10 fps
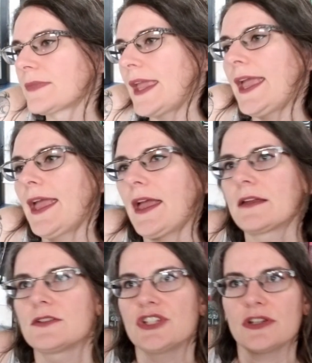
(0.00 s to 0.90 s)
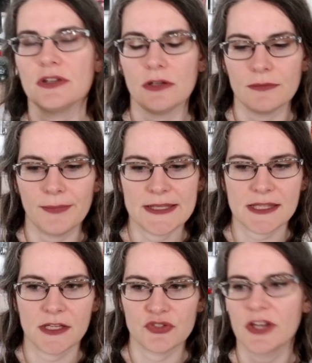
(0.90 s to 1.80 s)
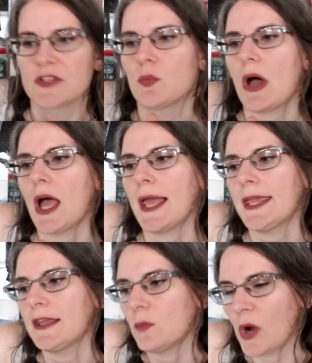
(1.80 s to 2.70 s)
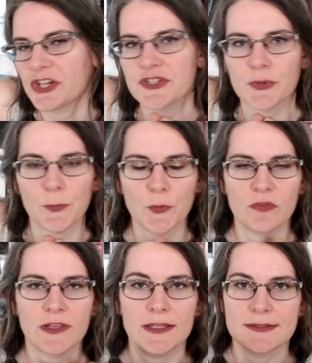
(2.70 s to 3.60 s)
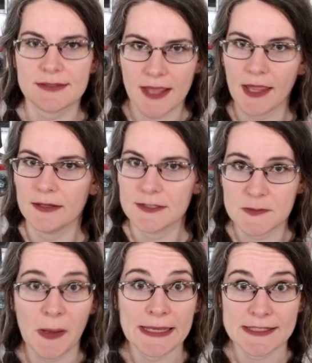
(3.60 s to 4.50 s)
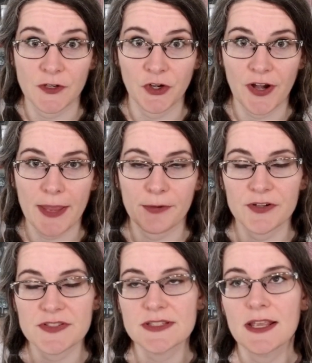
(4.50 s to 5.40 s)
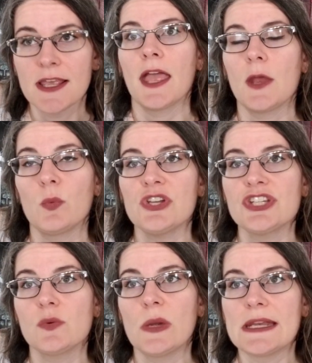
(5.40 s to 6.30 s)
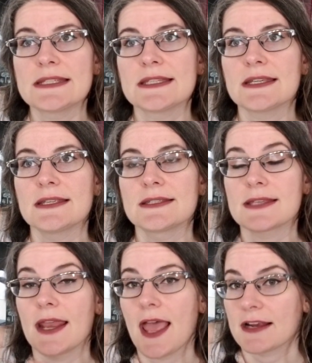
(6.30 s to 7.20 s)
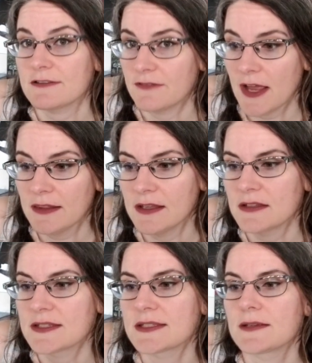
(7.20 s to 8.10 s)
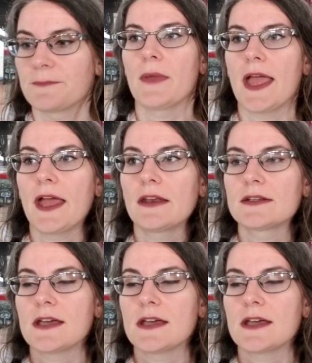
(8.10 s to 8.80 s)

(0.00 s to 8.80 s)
and she basically drinks wine, watches old movies, and spies on her neighbors. And when she witnesses an act of violence and